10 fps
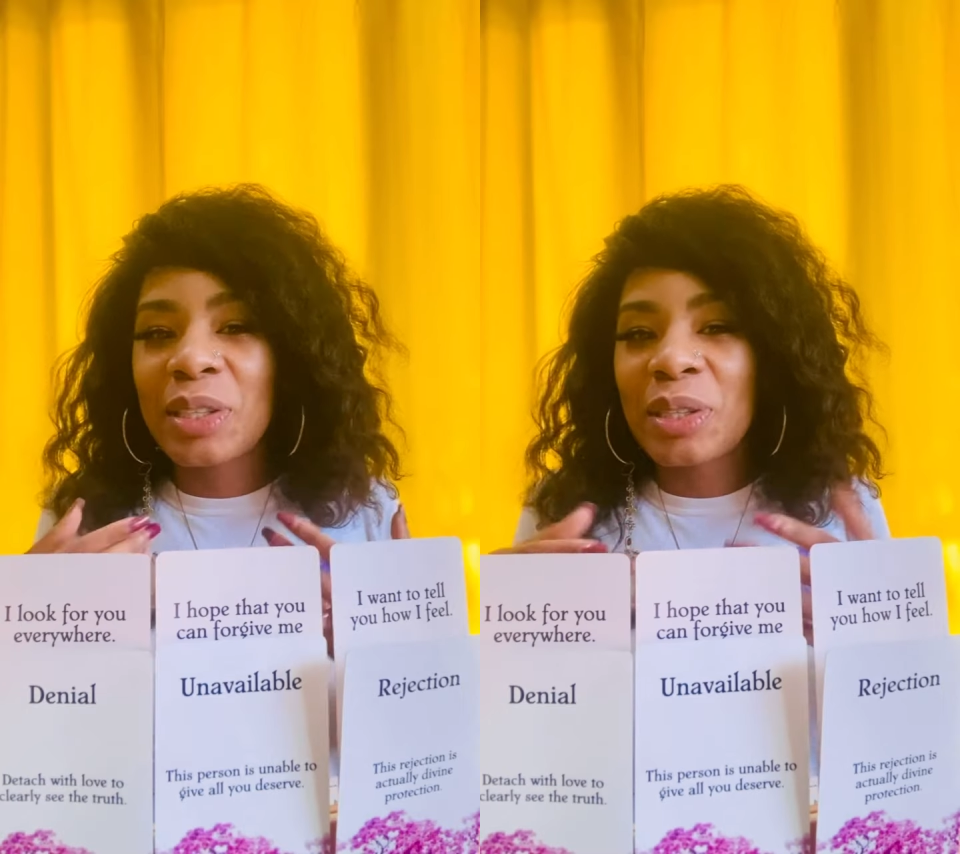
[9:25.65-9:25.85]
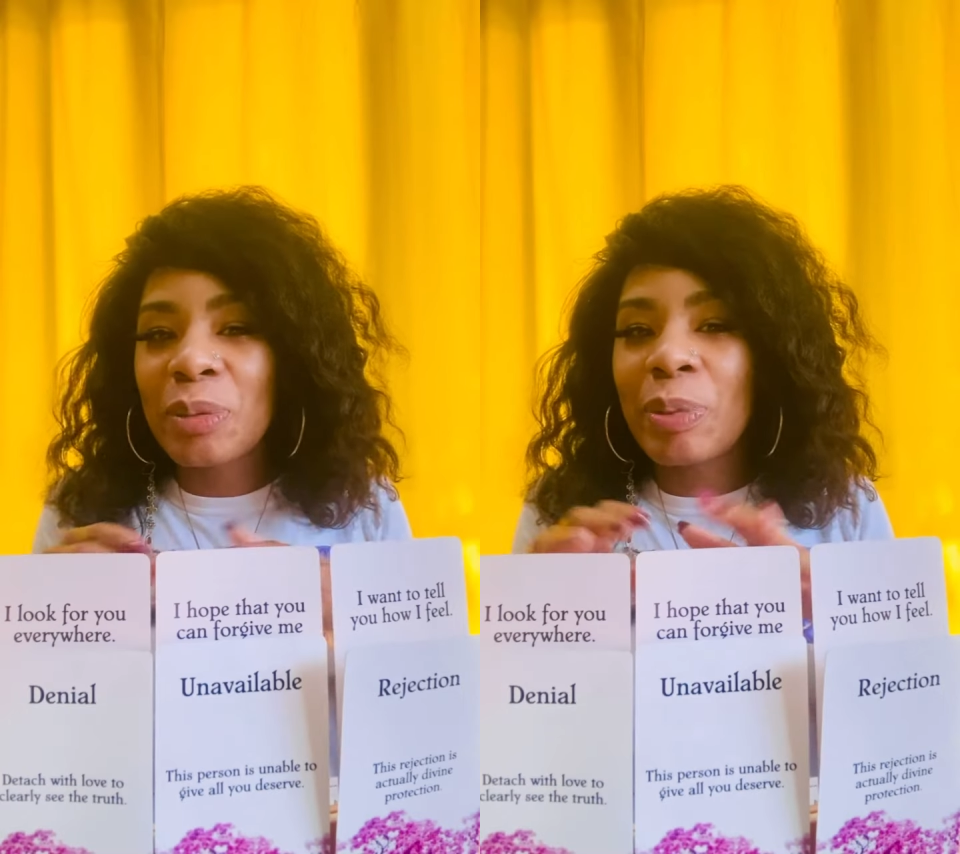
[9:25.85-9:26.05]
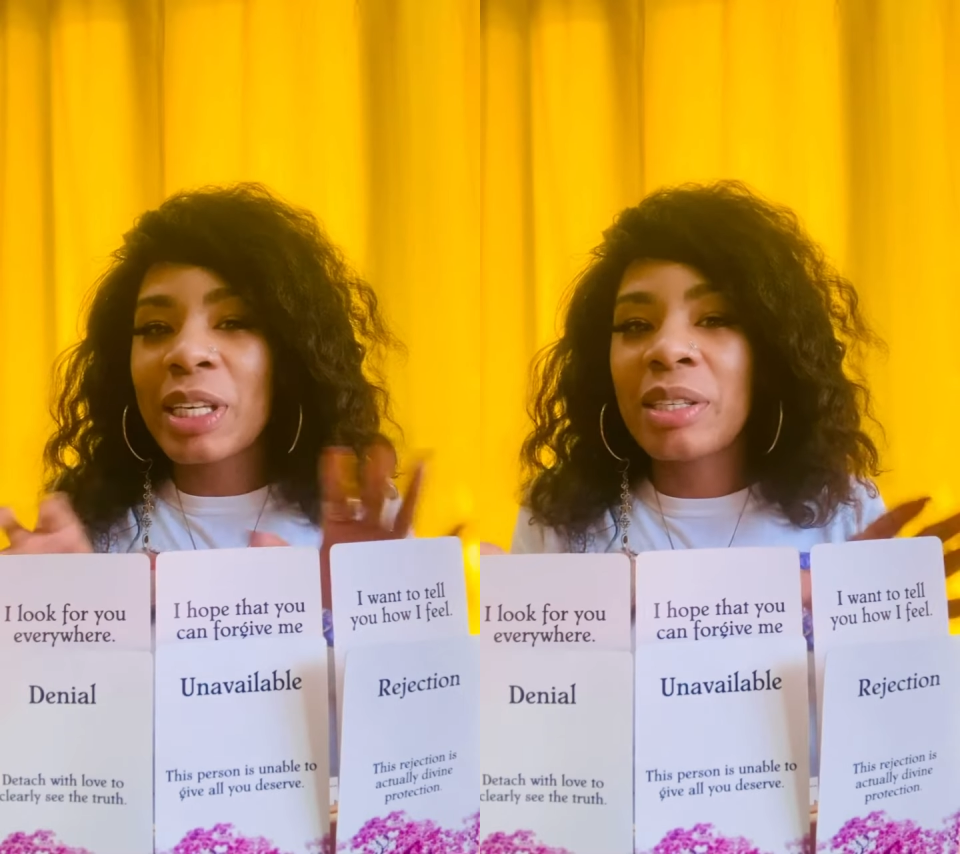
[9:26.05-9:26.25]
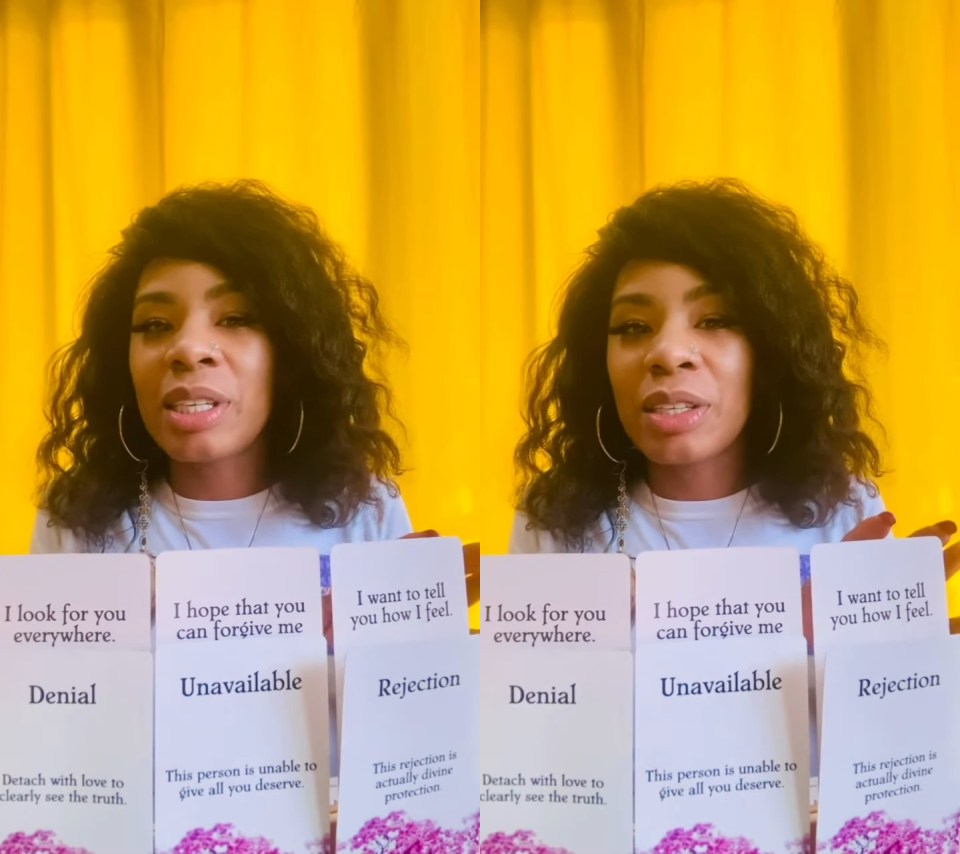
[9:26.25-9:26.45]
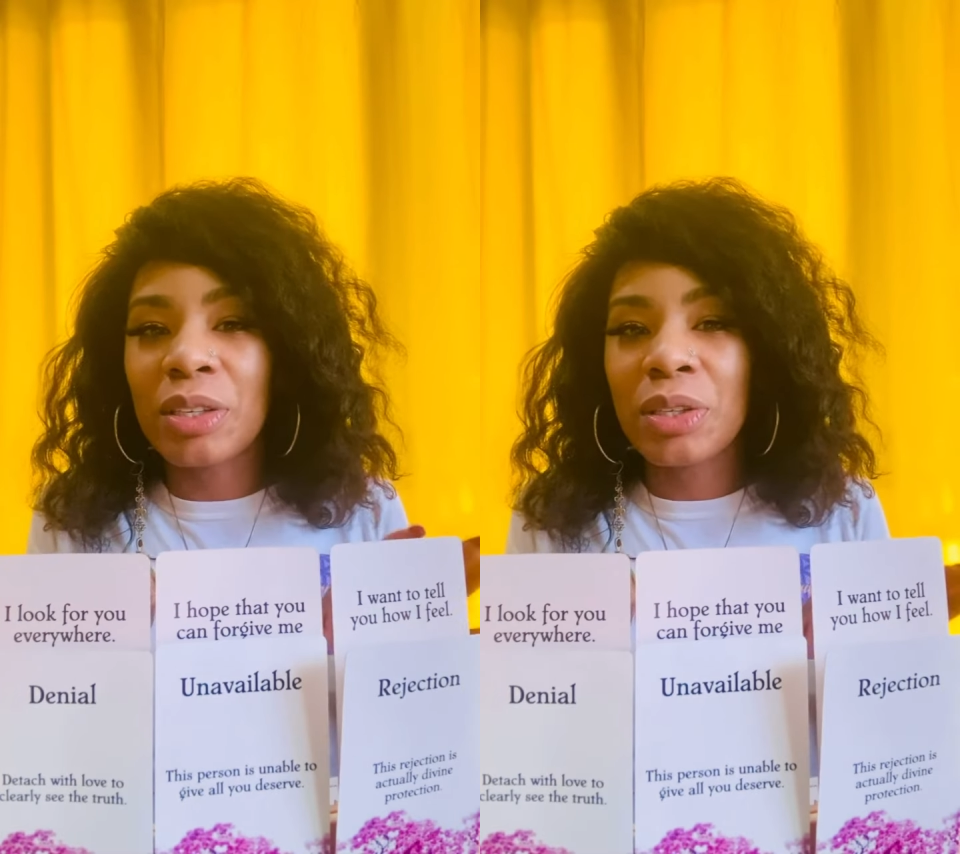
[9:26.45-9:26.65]
is the best
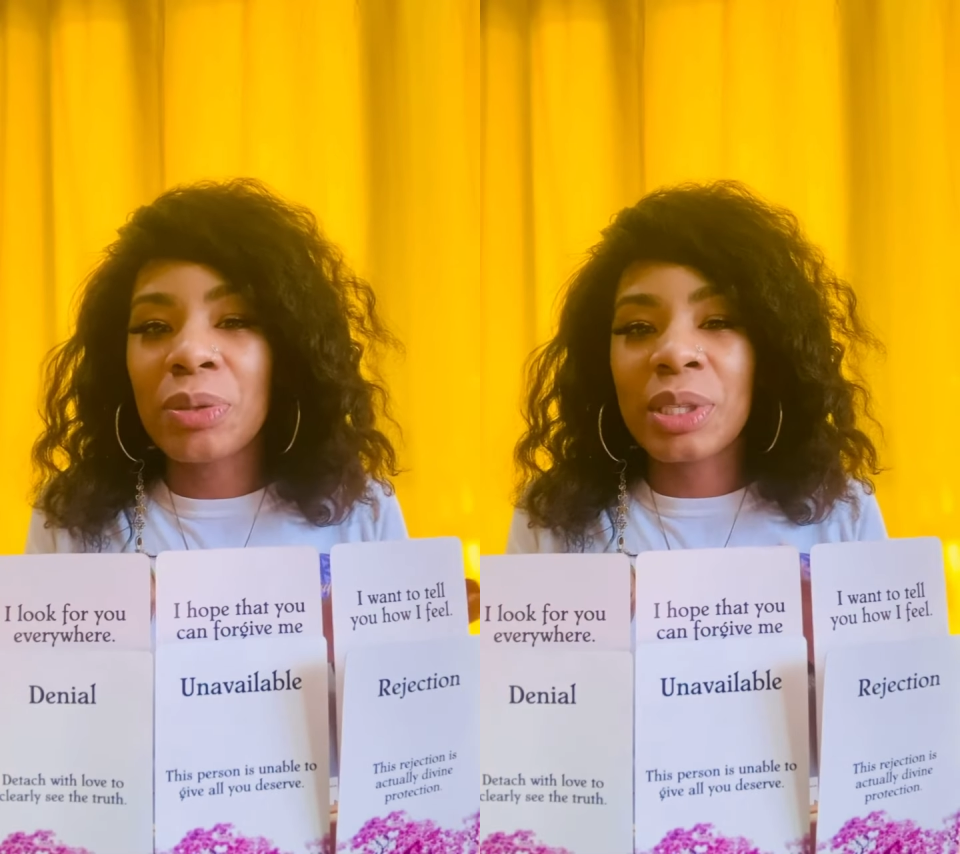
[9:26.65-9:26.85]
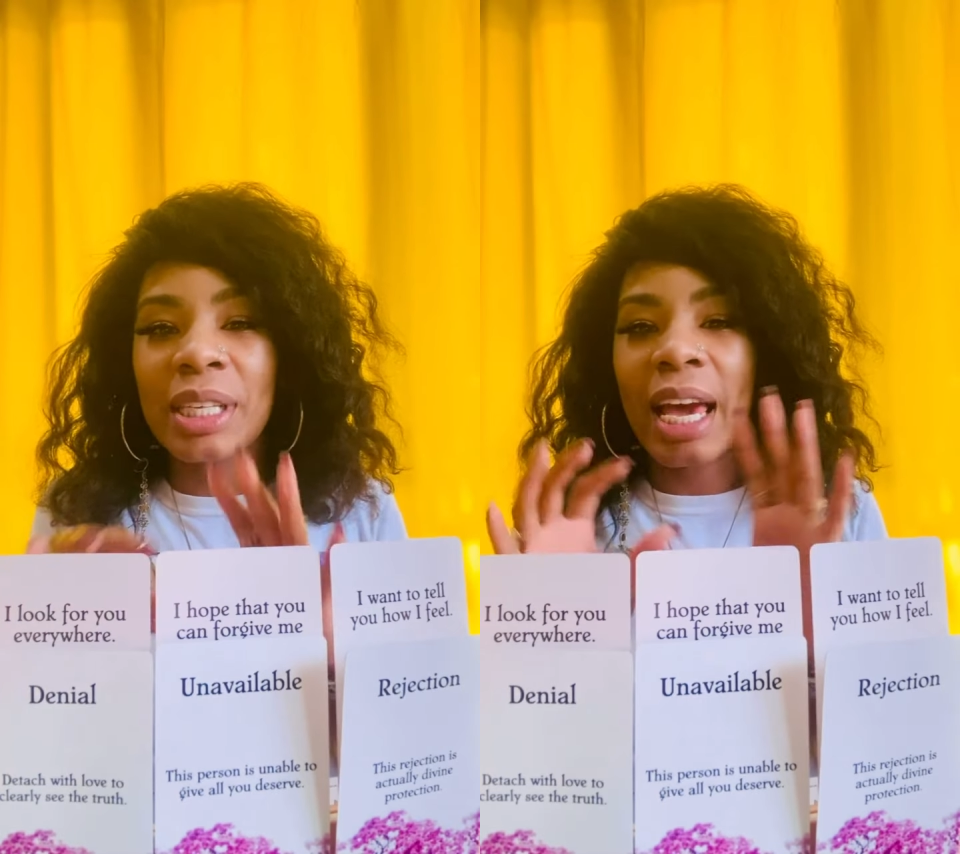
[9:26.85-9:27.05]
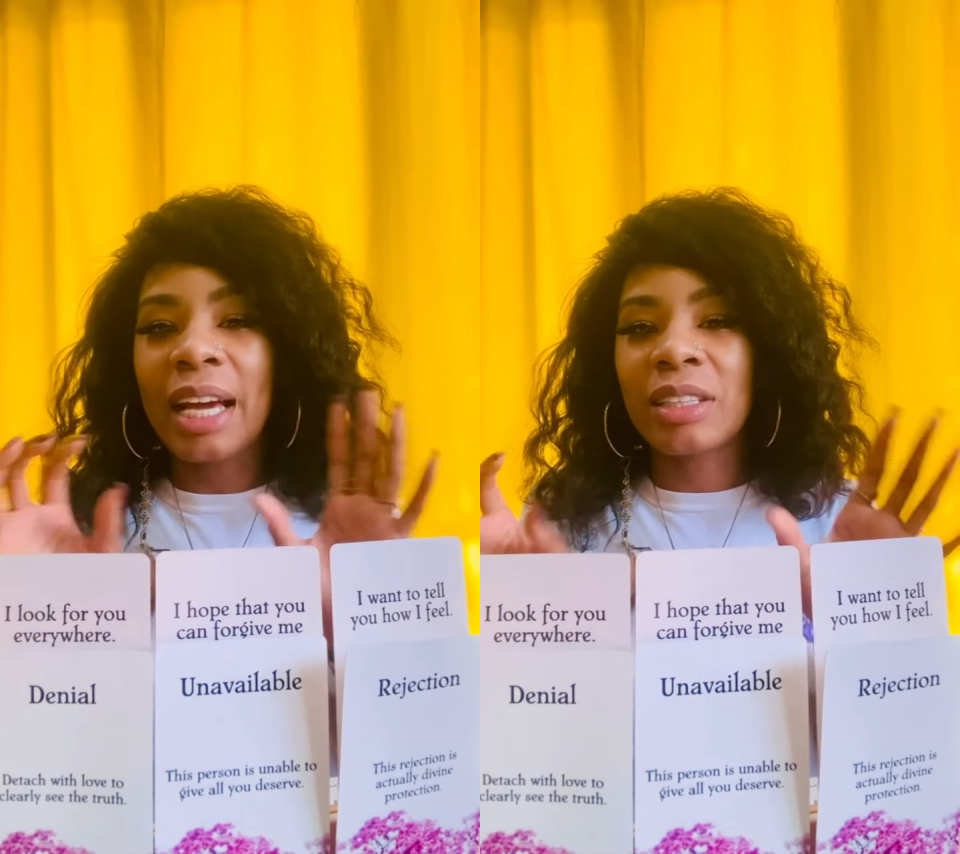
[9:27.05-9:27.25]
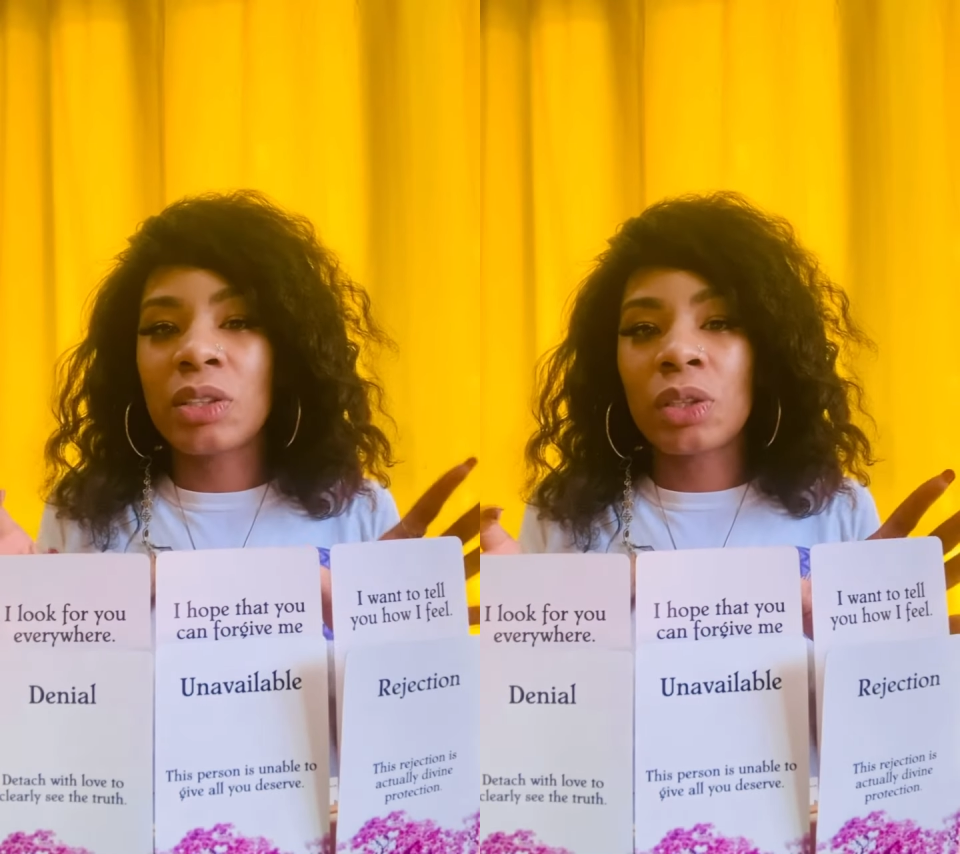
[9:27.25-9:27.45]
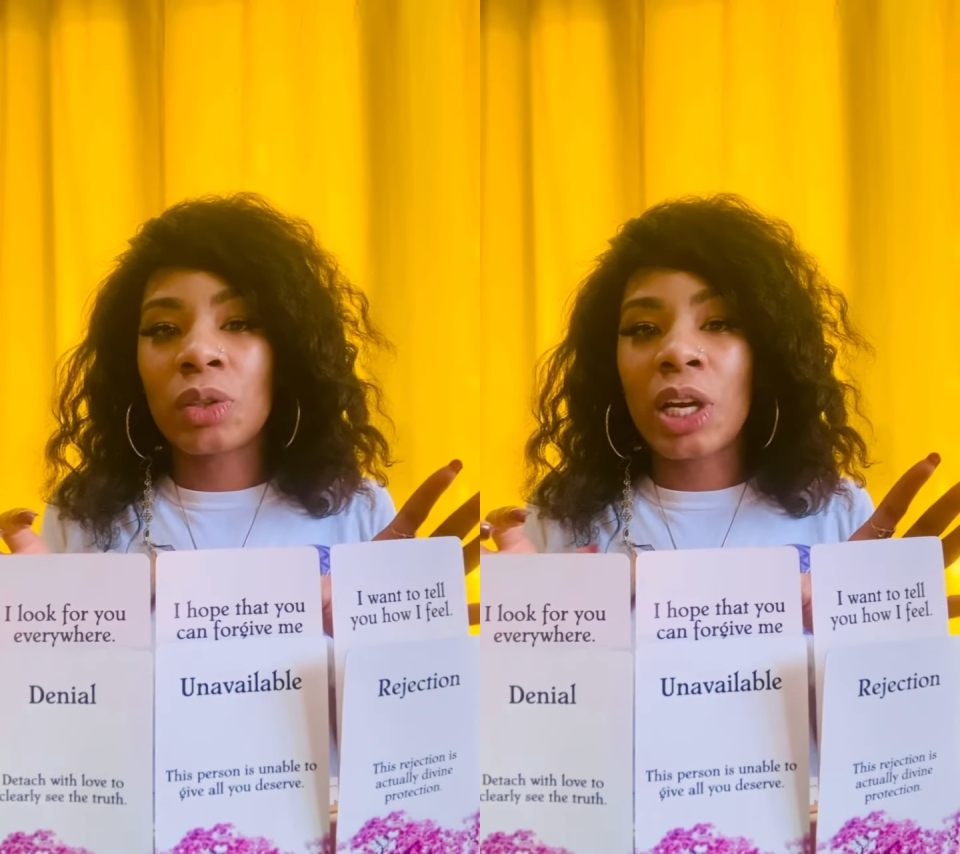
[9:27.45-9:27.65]
thing to do is to act as
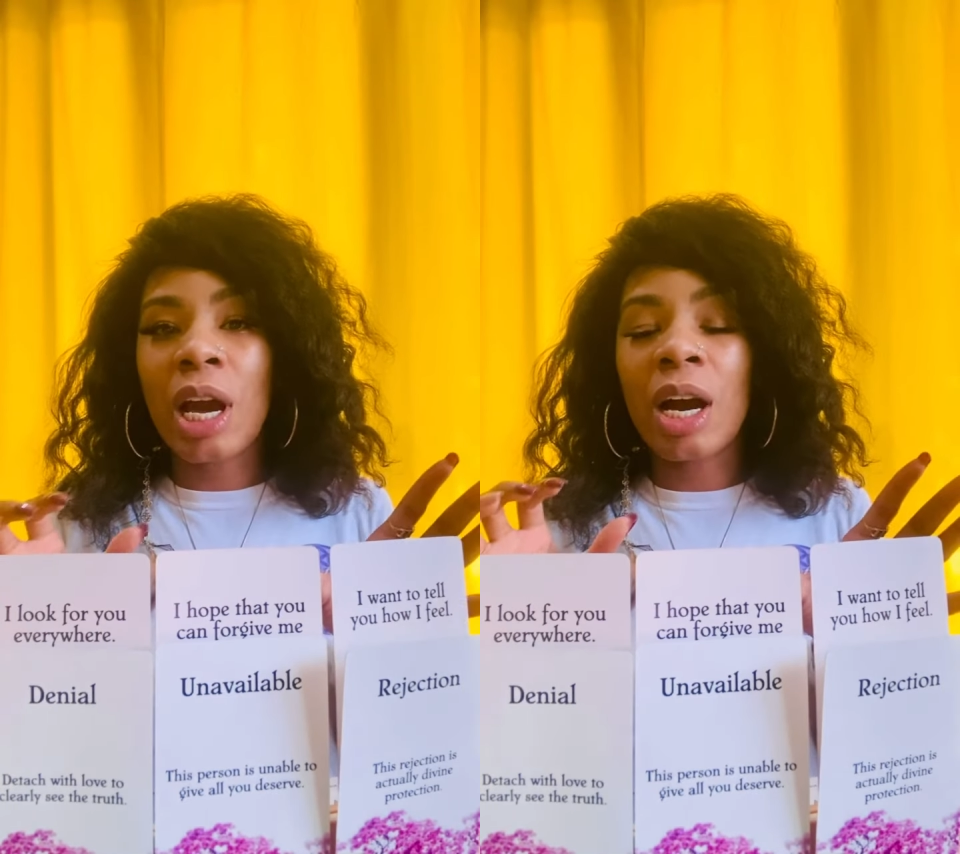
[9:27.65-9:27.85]
though they're